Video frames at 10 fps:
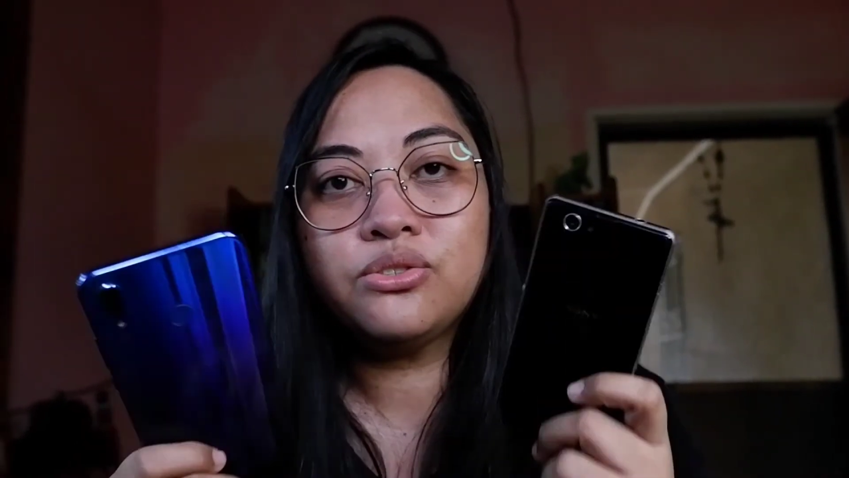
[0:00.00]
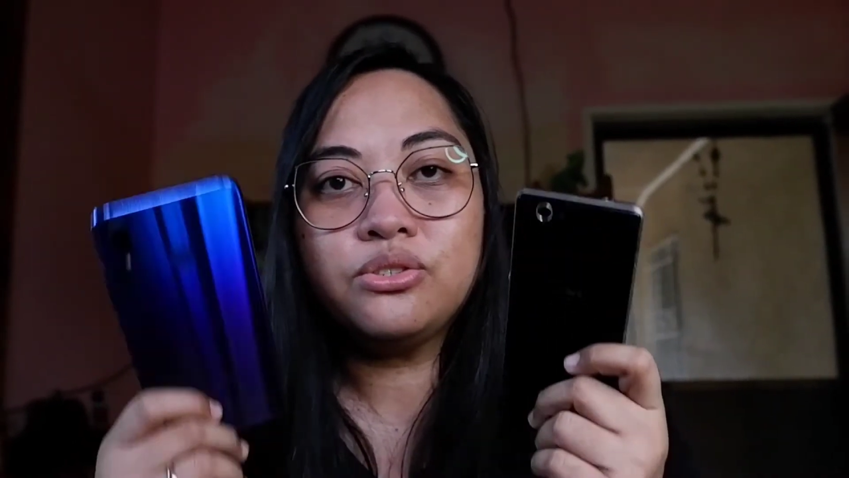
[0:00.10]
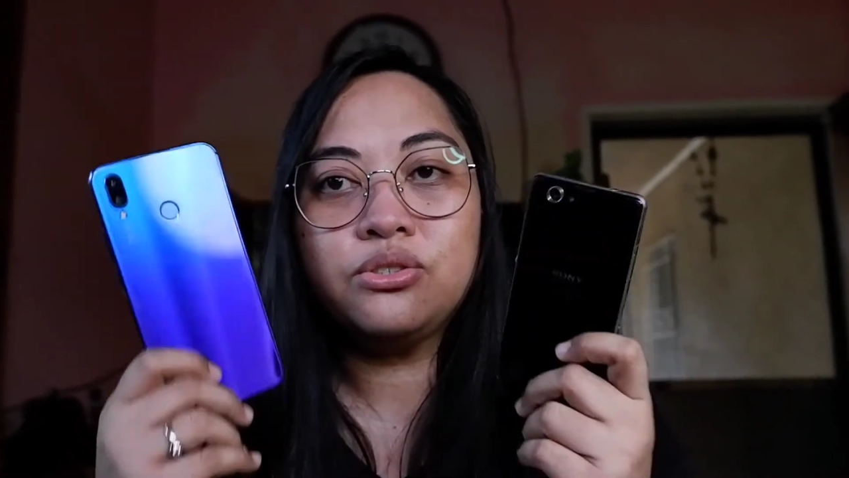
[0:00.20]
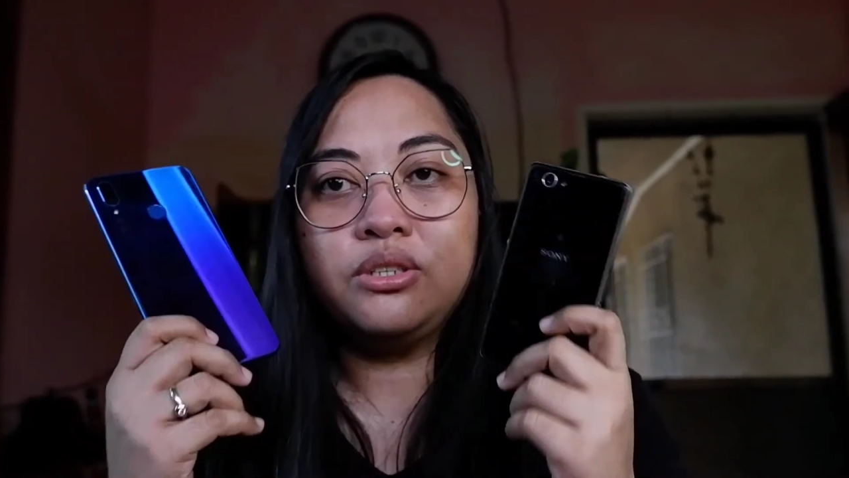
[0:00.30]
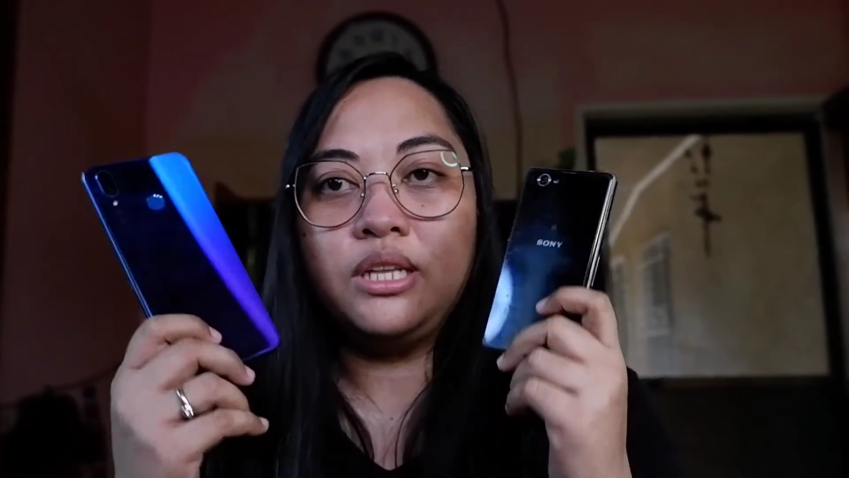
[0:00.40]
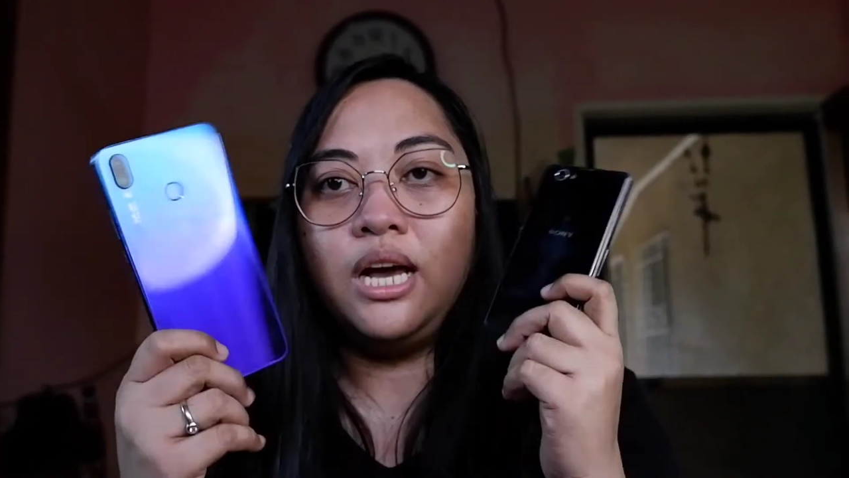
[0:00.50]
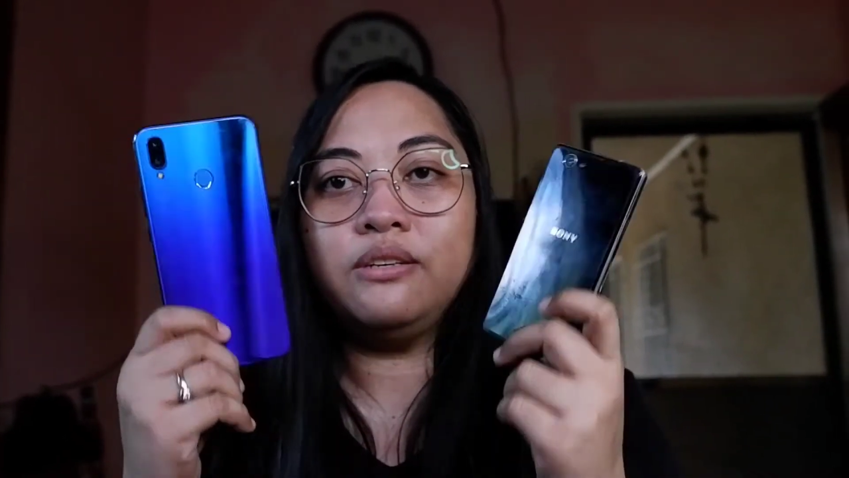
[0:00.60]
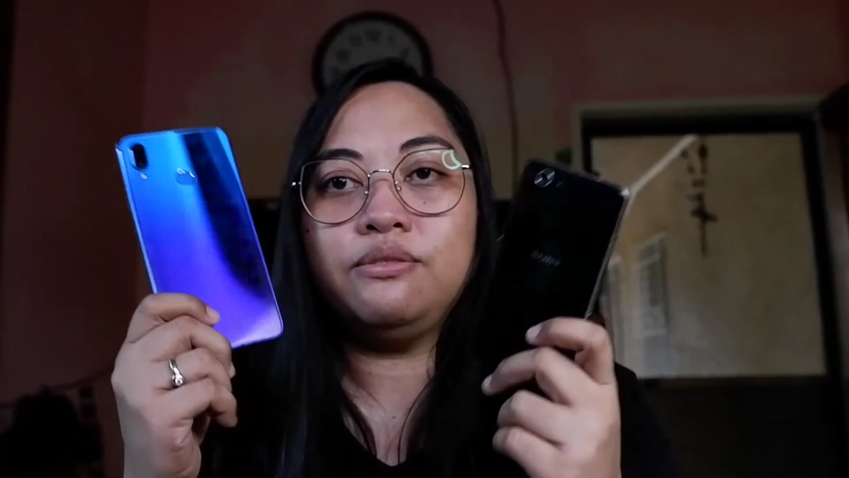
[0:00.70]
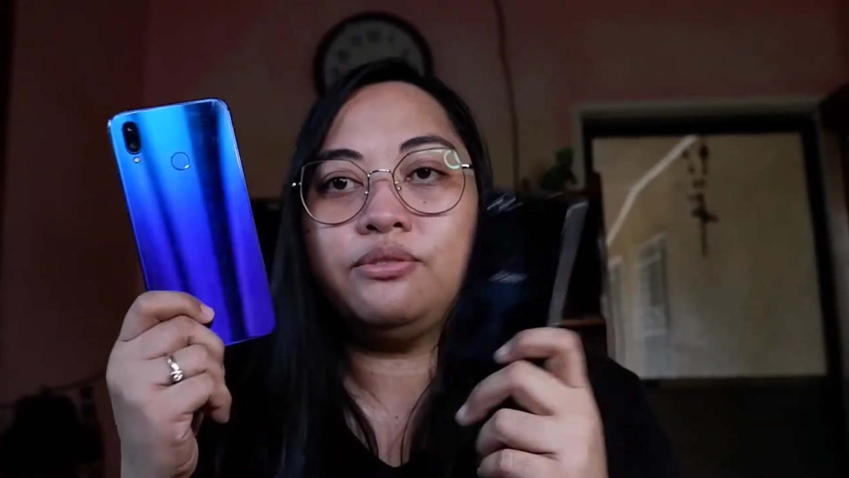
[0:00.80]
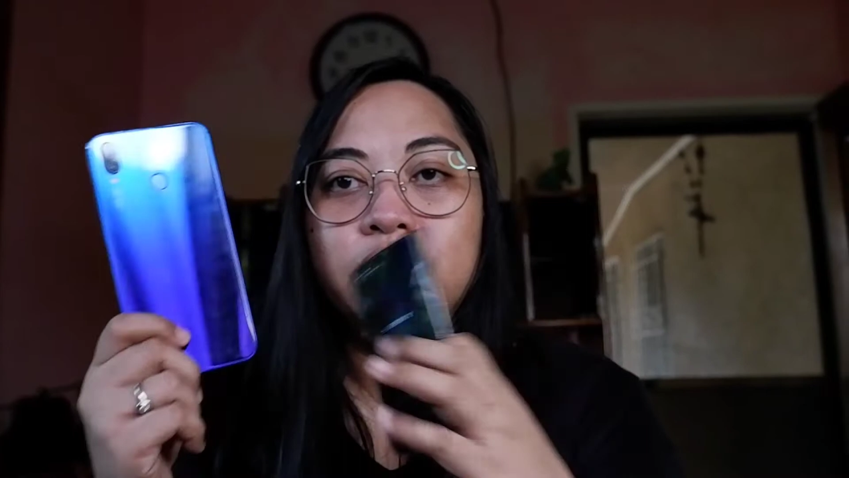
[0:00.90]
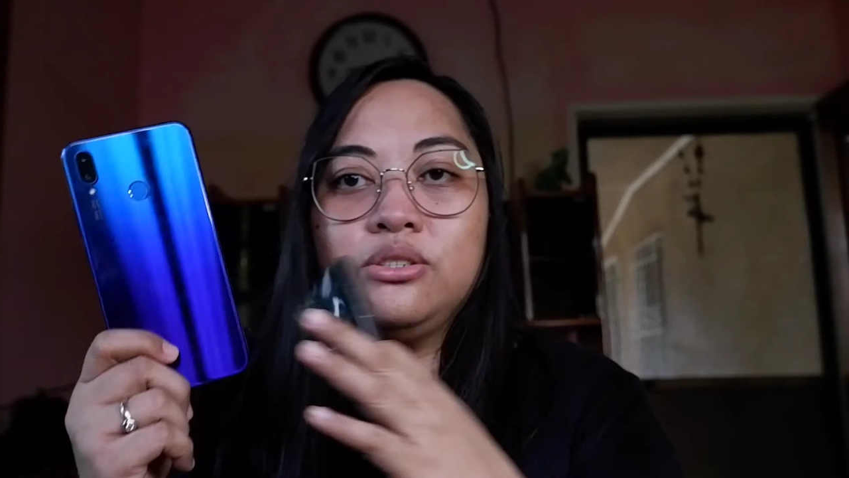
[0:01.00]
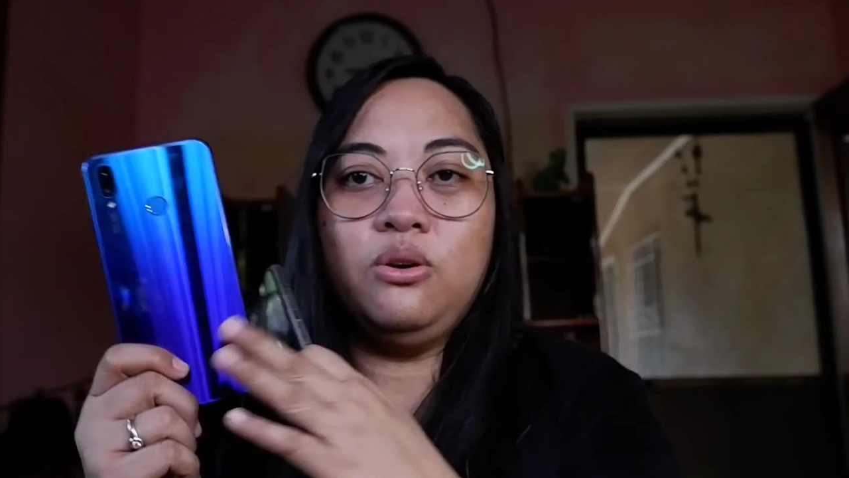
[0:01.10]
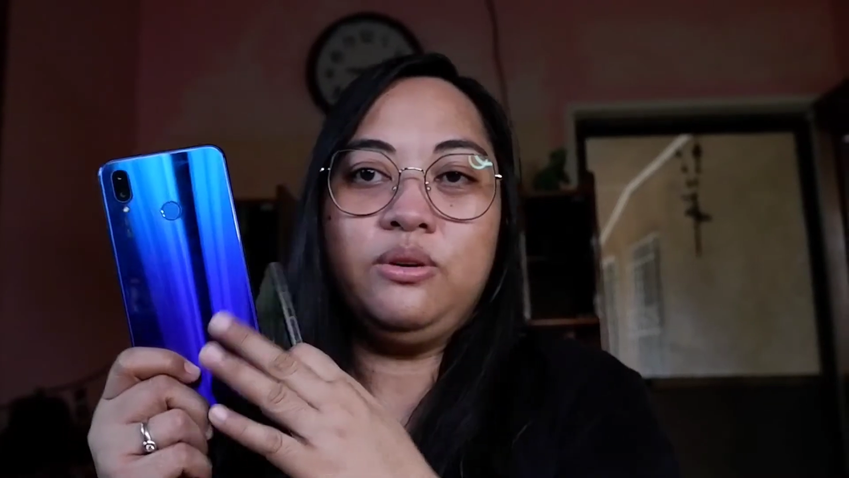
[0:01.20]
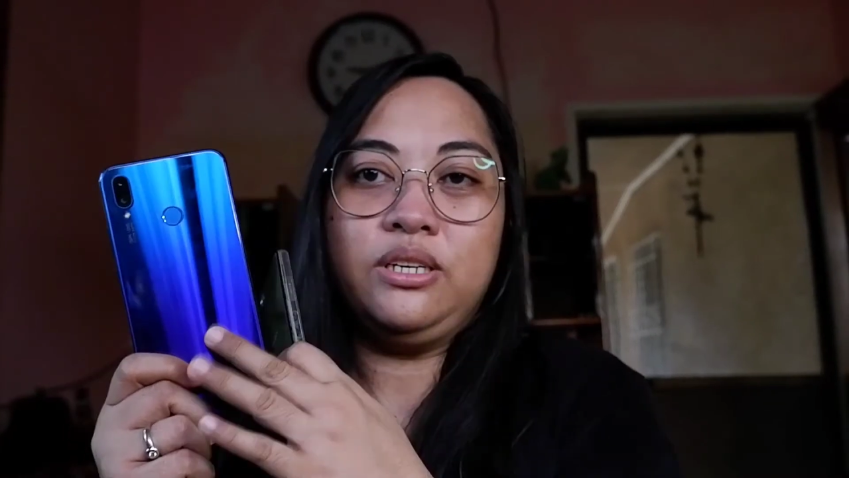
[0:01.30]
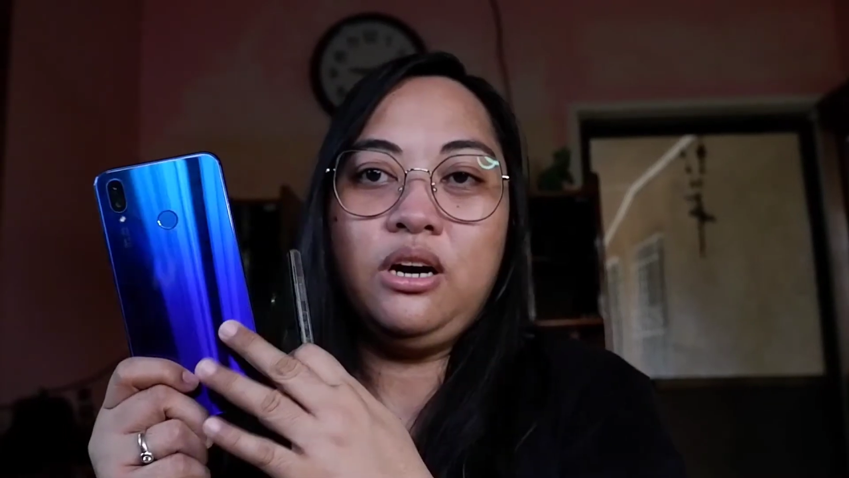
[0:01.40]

there's a lot of things going